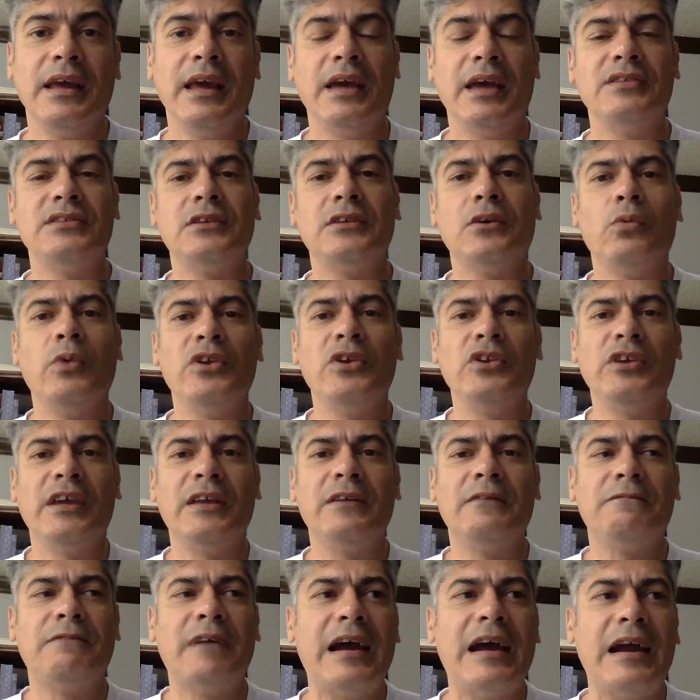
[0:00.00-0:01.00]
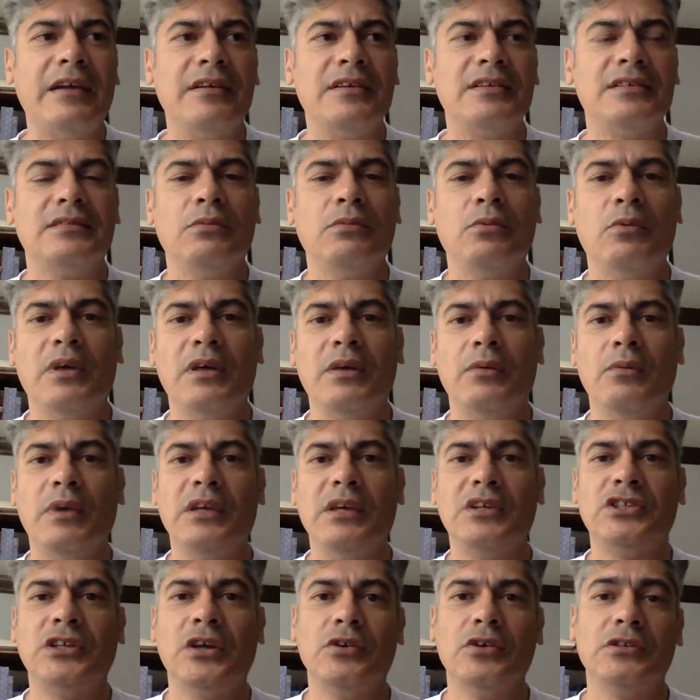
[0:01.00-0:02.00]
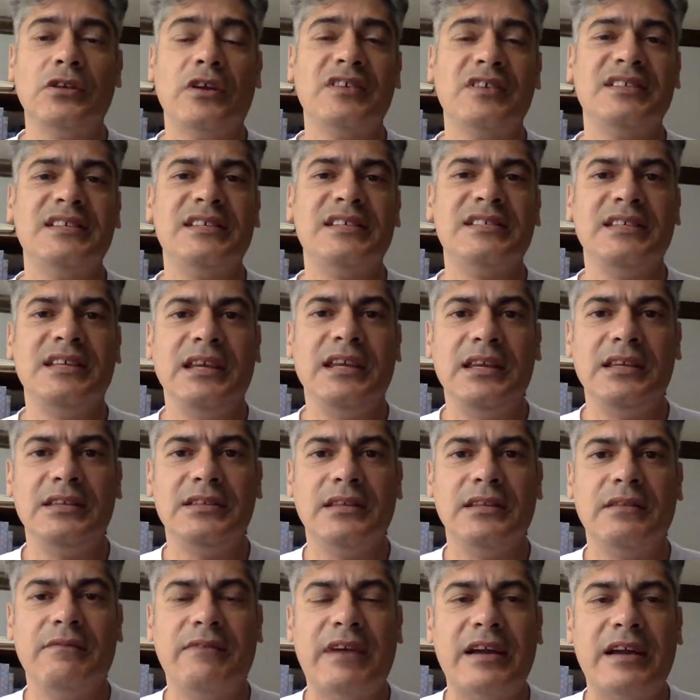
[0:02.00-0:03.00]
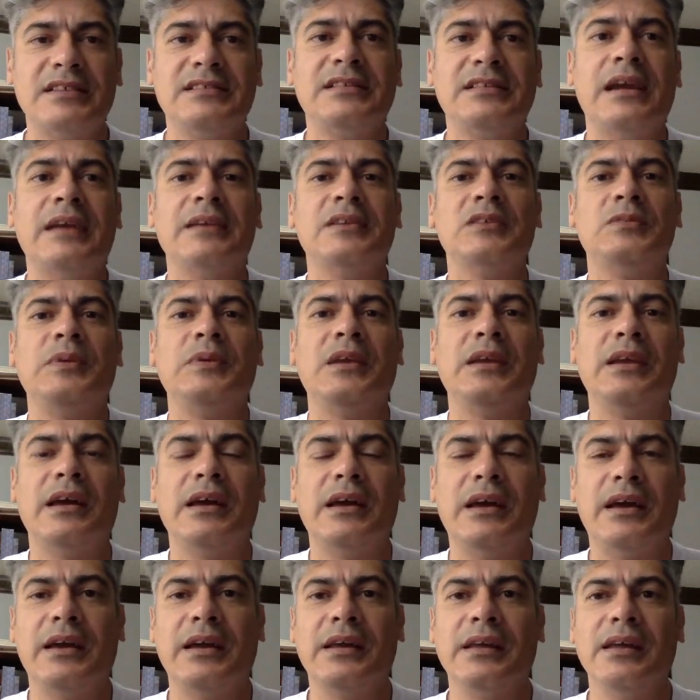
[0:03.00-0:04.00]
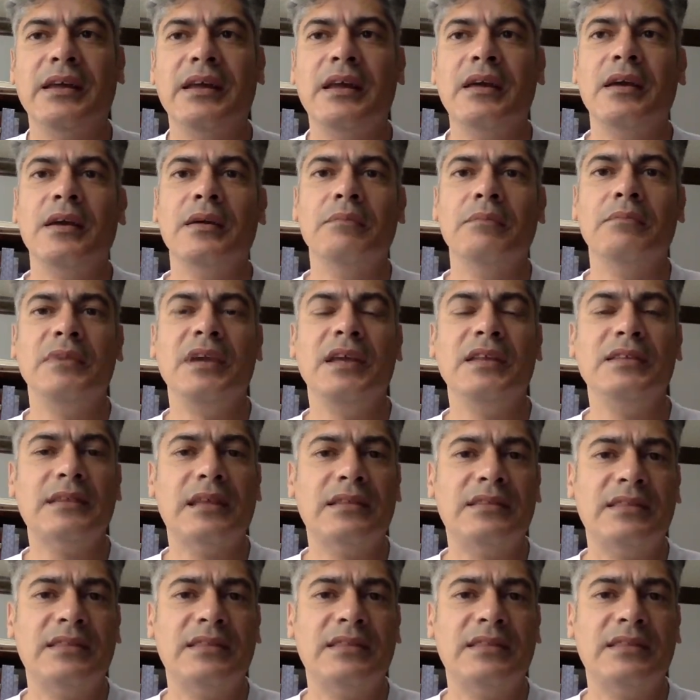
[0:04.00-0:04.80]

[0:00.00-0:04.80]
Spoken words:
And so when you get a virus where it shows a lot of disease and the virus titers being high, means